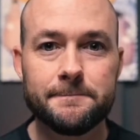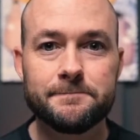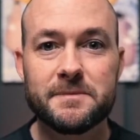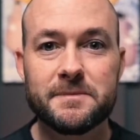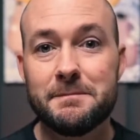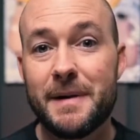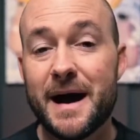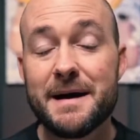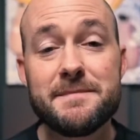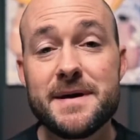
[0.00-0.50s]

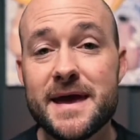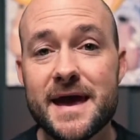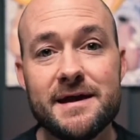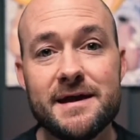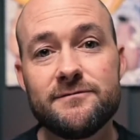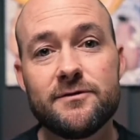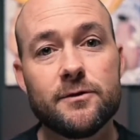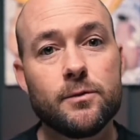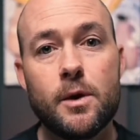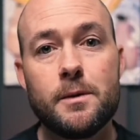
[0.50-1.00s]
My
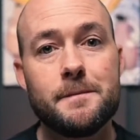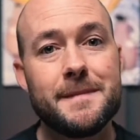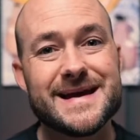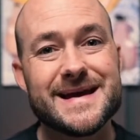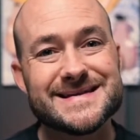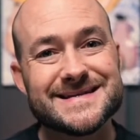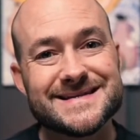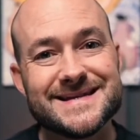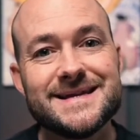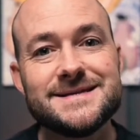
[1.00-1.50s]
behavior won't
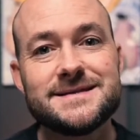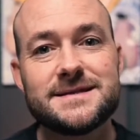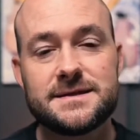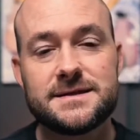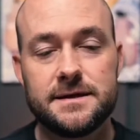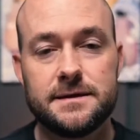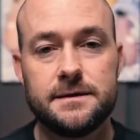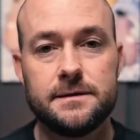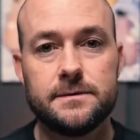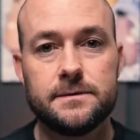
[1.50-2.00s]
make sense
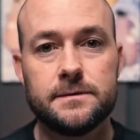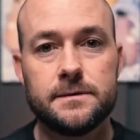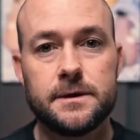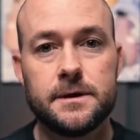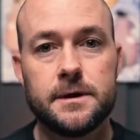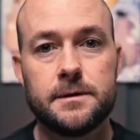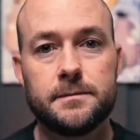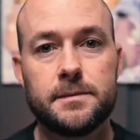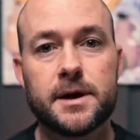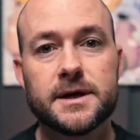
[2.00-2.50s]
to you
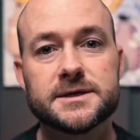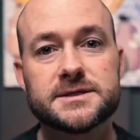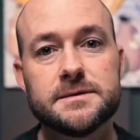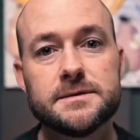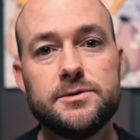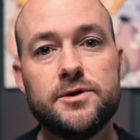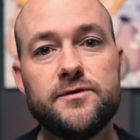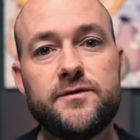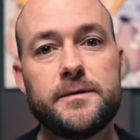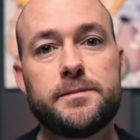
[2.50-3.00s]
because the
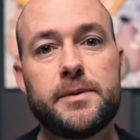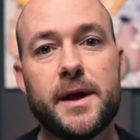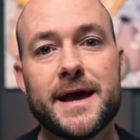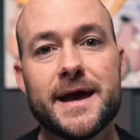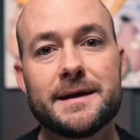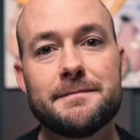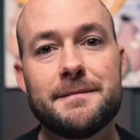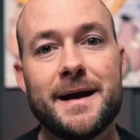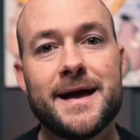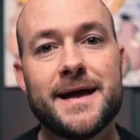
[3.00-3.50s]
movie
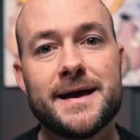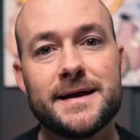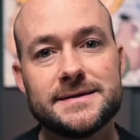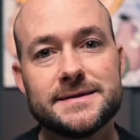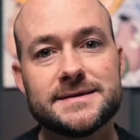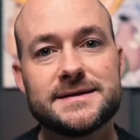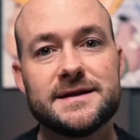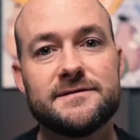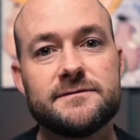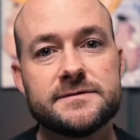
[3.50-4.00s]
playing in my head
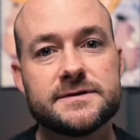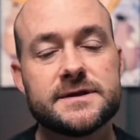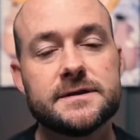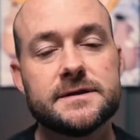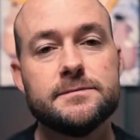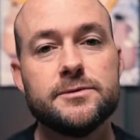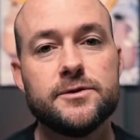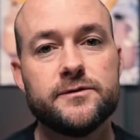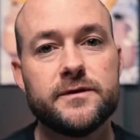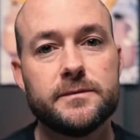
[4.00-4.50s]
is different than the
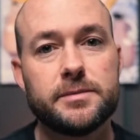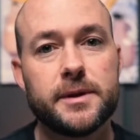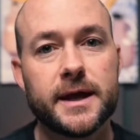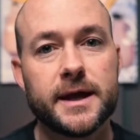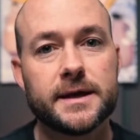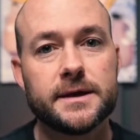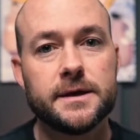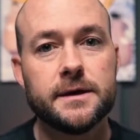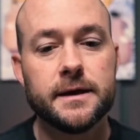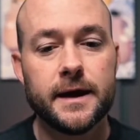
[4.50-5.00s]
movie
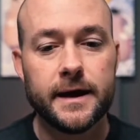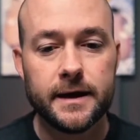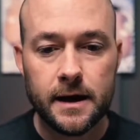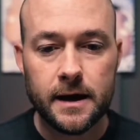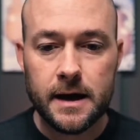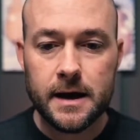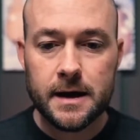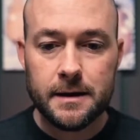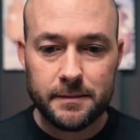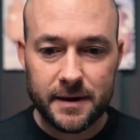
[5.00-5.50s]
playing in your head.
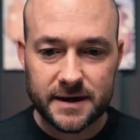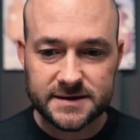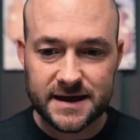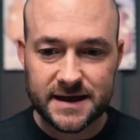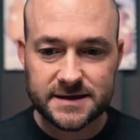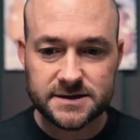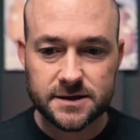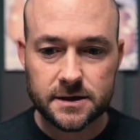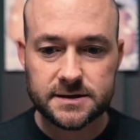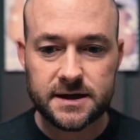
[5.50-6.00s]
But as
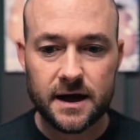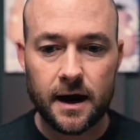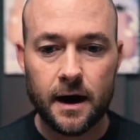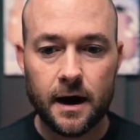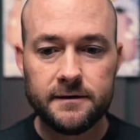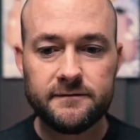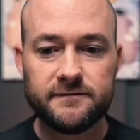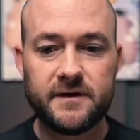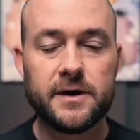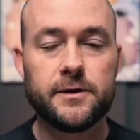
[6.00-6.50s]
I start to
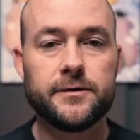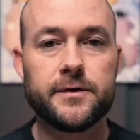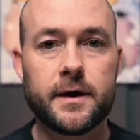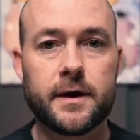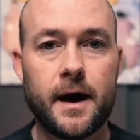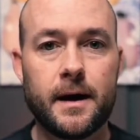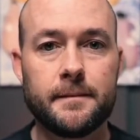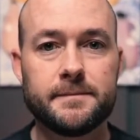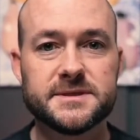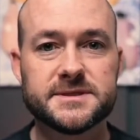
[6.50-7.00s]
unveil the
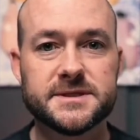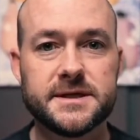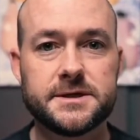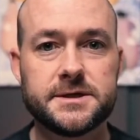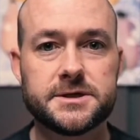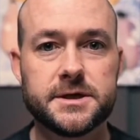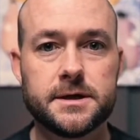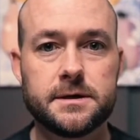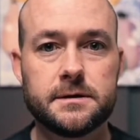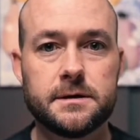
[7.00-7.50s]

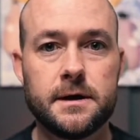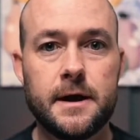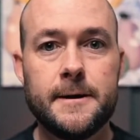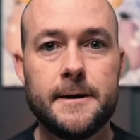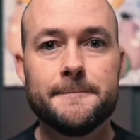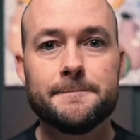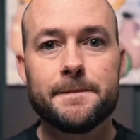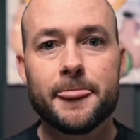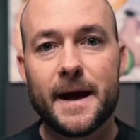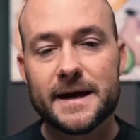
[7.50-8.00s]
composition,
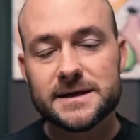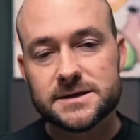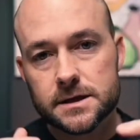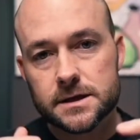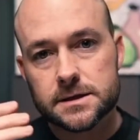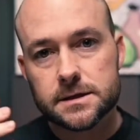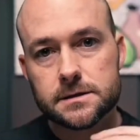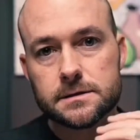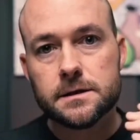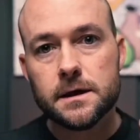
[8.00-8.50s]
I
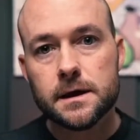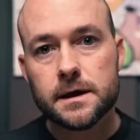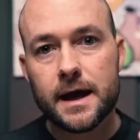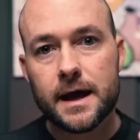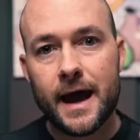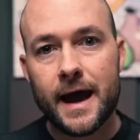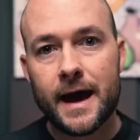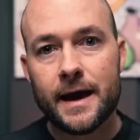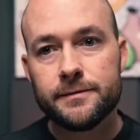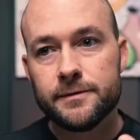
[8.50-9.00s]
start to look
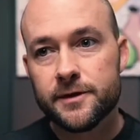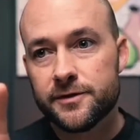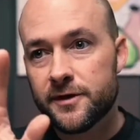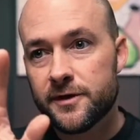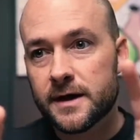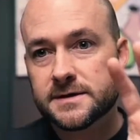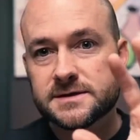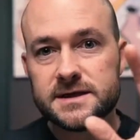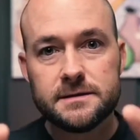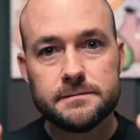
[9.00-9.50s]
at the
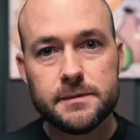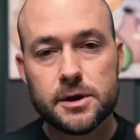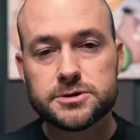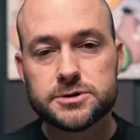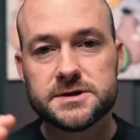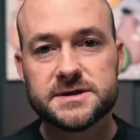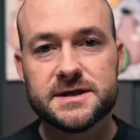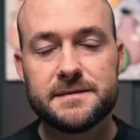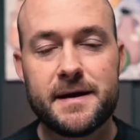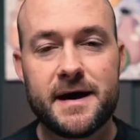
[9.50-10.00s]
thoughts and
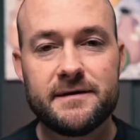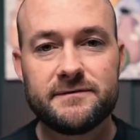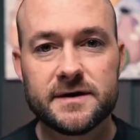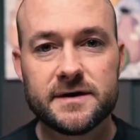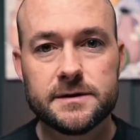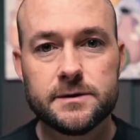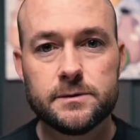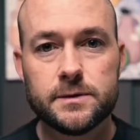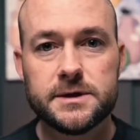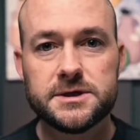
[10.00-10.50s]
emotions I'm having
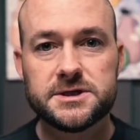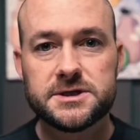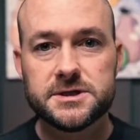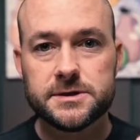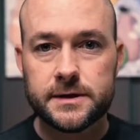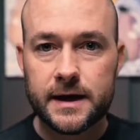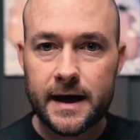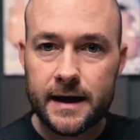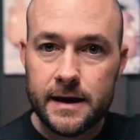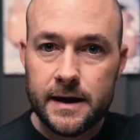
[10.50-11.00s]
in the
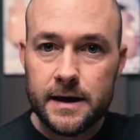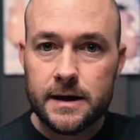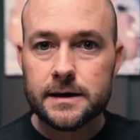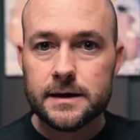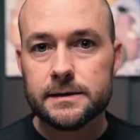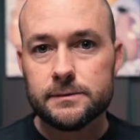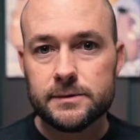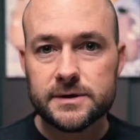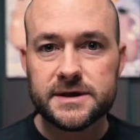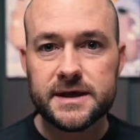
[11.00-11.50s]
windshield. I,
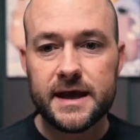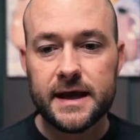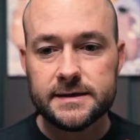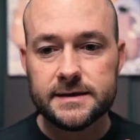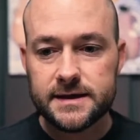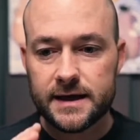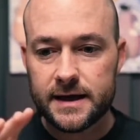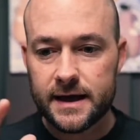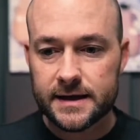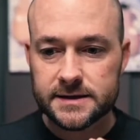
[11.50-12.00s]
with the
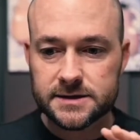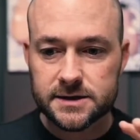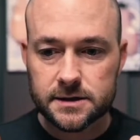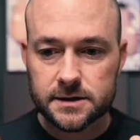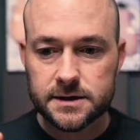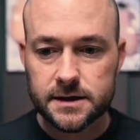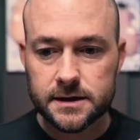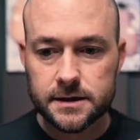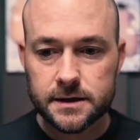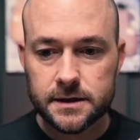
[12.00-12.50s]
antenna, I
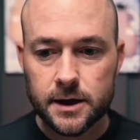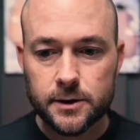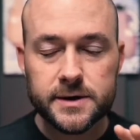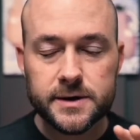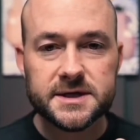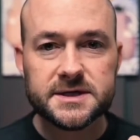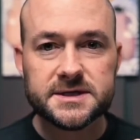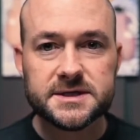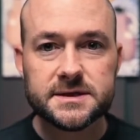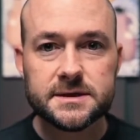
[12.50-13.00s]
start to
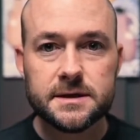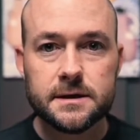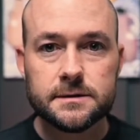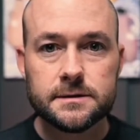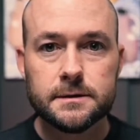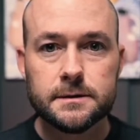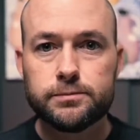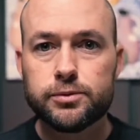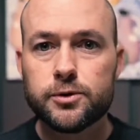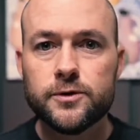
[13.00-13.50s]
notice
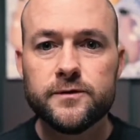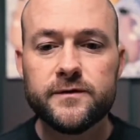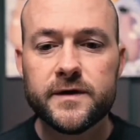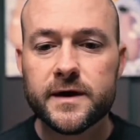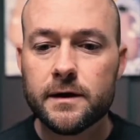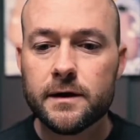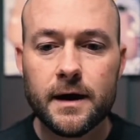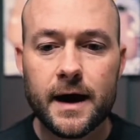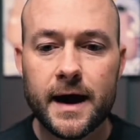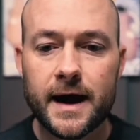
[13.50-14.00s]
the proving
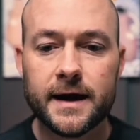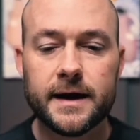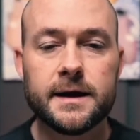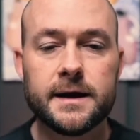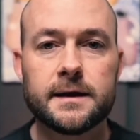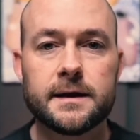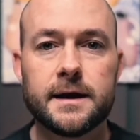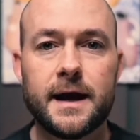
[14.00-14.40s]
or hiding.